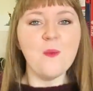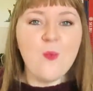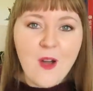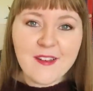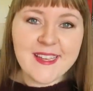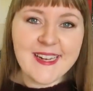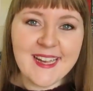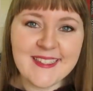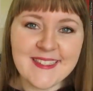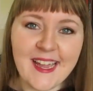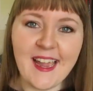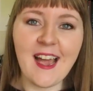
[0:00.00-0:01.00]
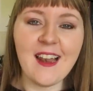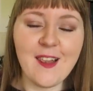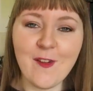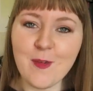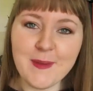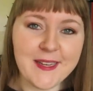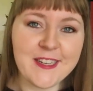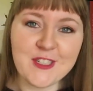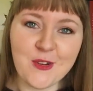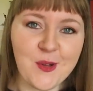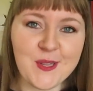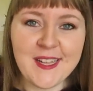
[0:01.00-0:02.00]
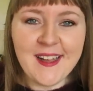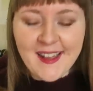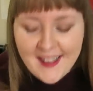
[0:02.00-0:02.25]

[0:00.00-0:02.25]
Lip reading: What can I say? I love a big shawl.